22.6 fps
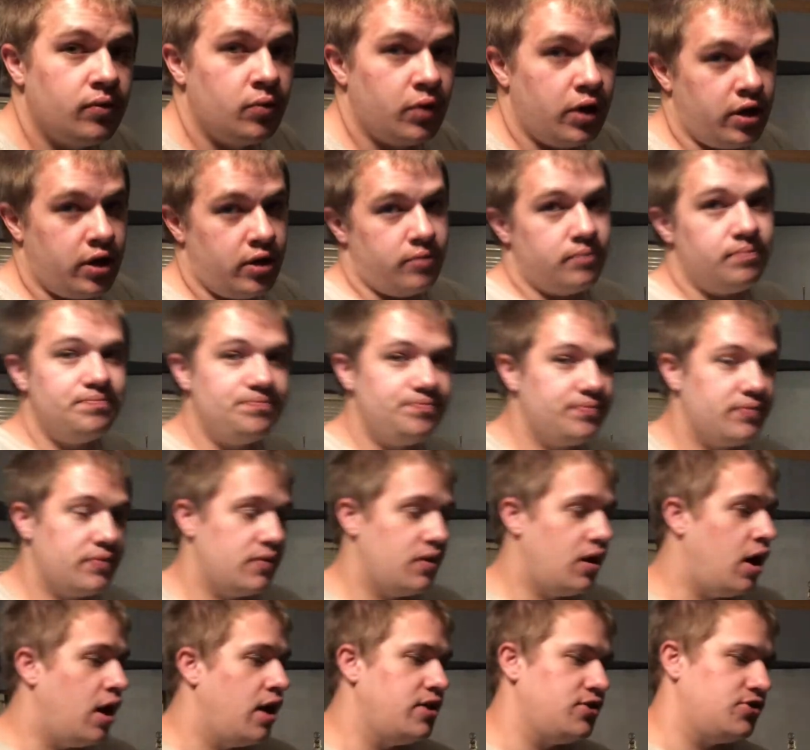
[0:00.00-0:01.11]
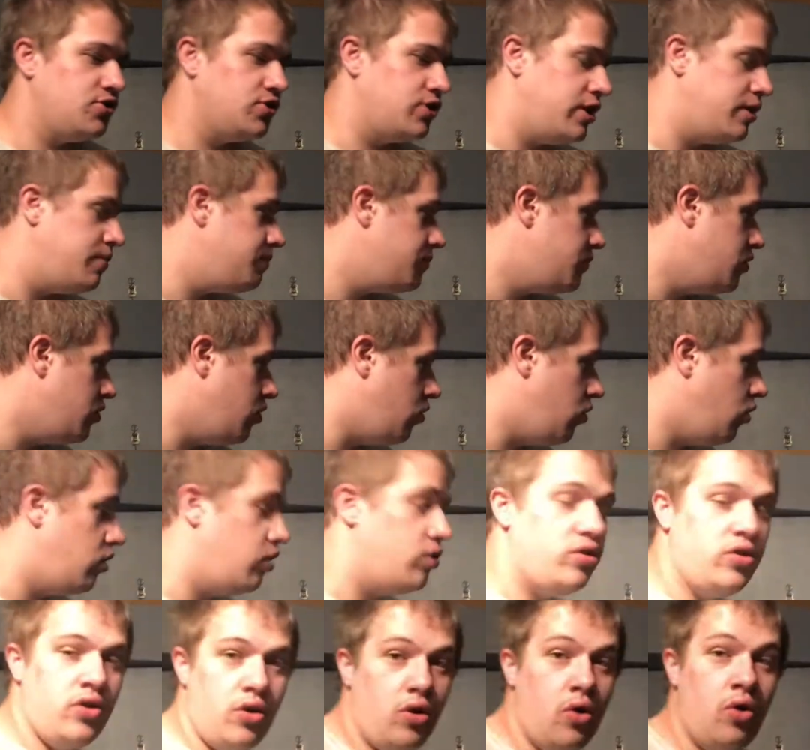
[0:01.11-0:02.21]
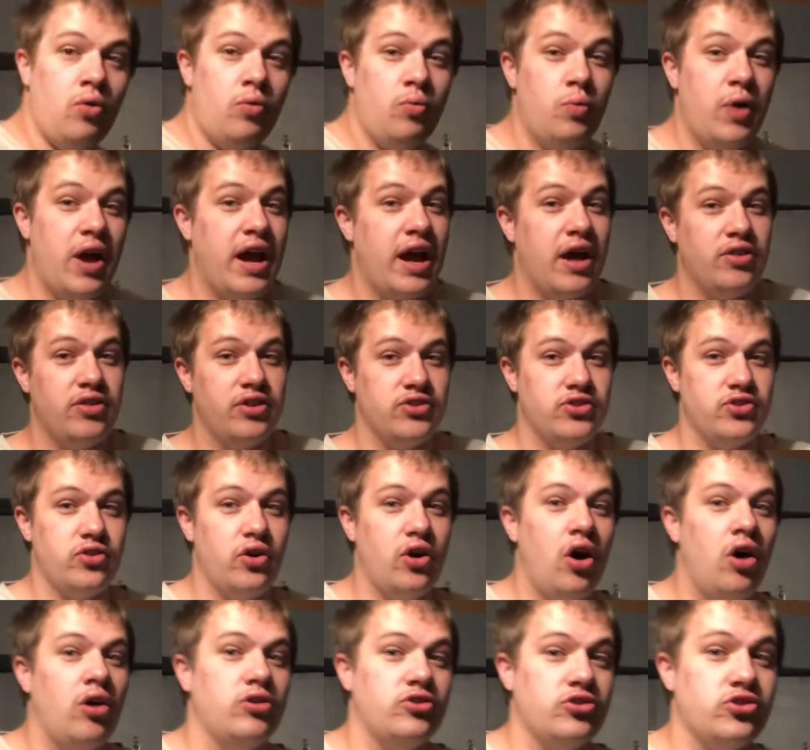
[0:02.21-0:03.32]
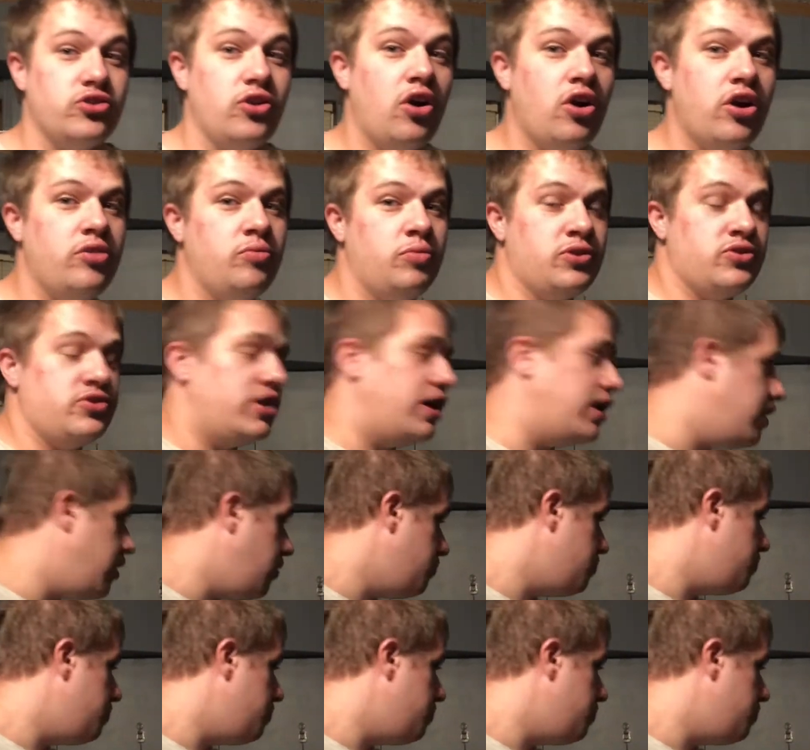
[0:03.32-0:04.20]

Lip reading: well, honestly, the way how this all started was that